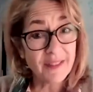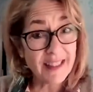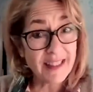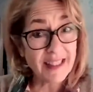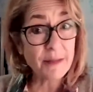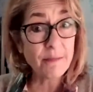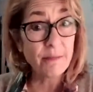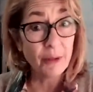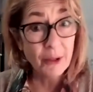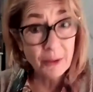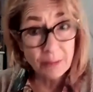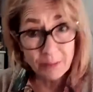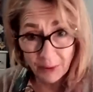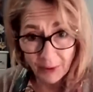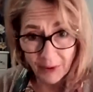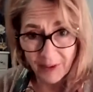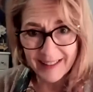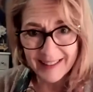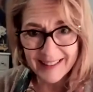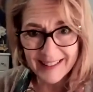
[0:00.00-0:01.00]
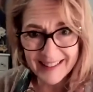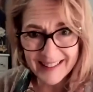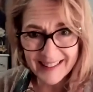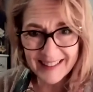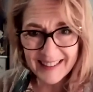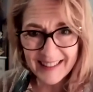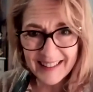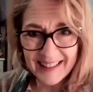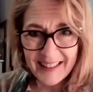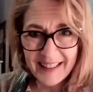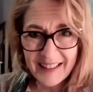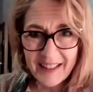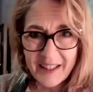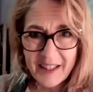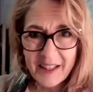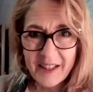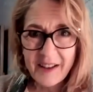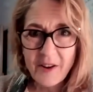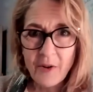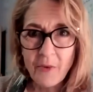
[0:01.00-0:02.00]
these blueprints,
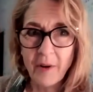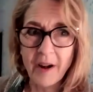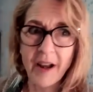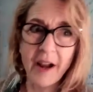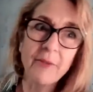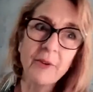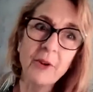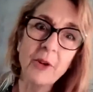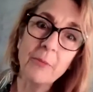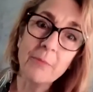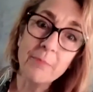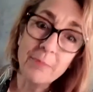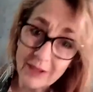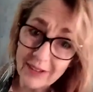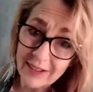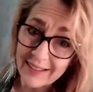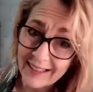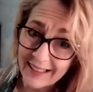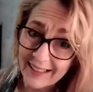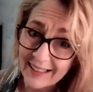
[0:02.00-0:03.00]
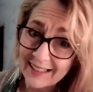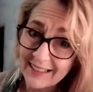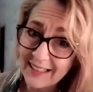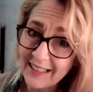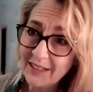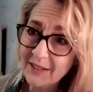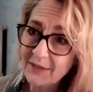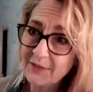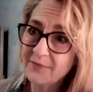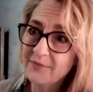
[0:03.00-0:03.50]
whatever you're building